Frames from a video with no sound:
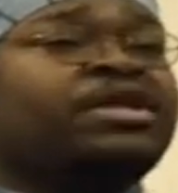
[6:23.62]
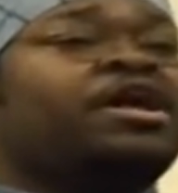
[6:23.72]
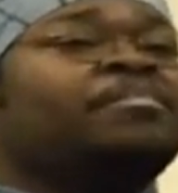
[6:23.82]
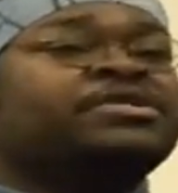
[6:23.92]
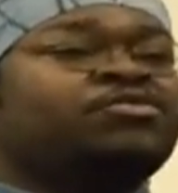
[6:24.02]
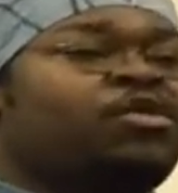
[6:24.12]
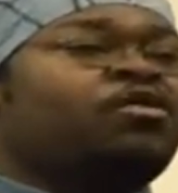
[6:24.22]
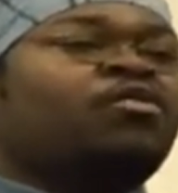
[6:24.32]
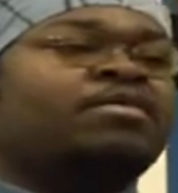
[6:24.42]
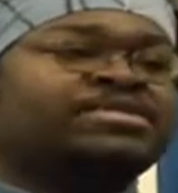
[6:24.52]
it up into
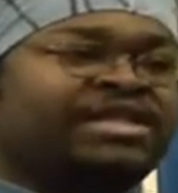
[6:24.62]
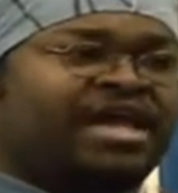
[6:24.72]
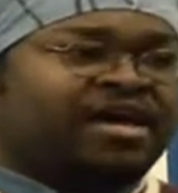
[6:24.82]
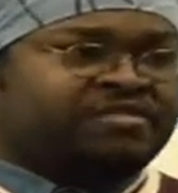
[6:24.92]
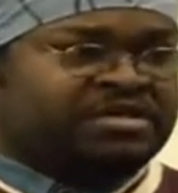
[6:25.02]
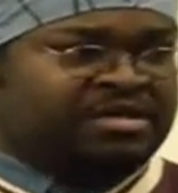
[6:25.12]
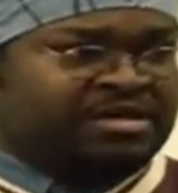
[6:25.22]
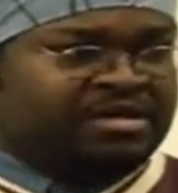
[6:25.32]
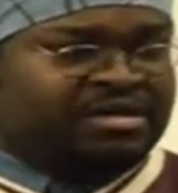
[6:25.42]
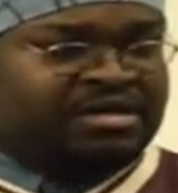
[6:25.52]
what crumbs are left.
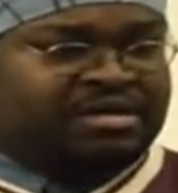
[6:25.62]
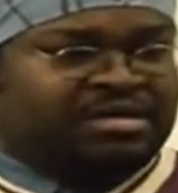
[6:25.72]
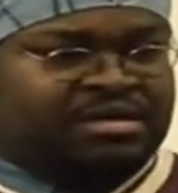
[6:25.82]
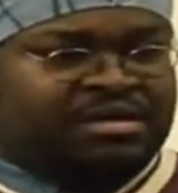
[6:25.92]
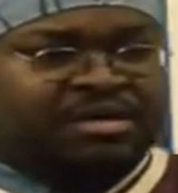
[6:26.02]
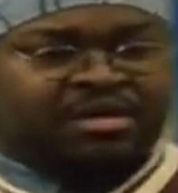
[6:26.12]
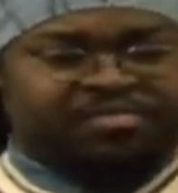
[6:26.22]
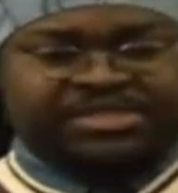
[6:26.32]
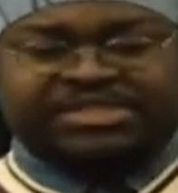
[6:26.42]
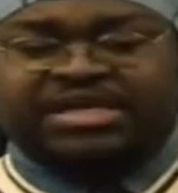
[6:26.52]

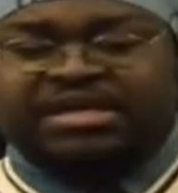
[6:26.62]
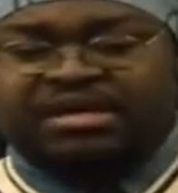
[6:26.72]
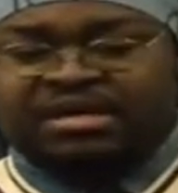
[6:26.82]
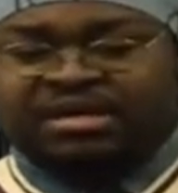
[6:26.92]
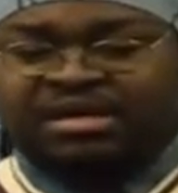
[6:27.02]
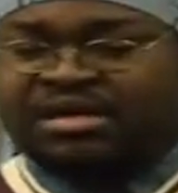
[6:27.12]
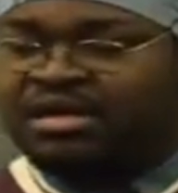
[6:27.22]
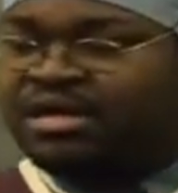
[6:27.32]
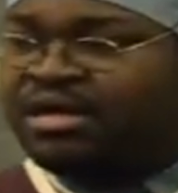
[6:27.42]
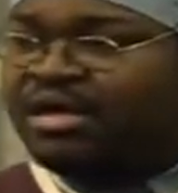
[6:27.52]
But see,
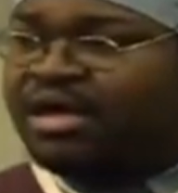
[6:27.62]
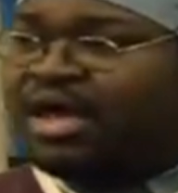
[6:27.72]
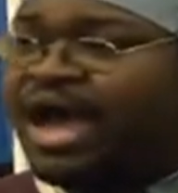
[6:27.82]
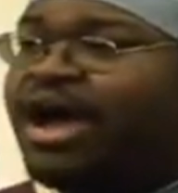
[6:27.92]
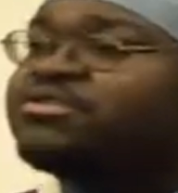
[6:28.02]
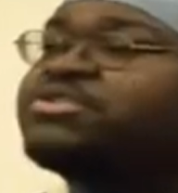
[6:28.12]
how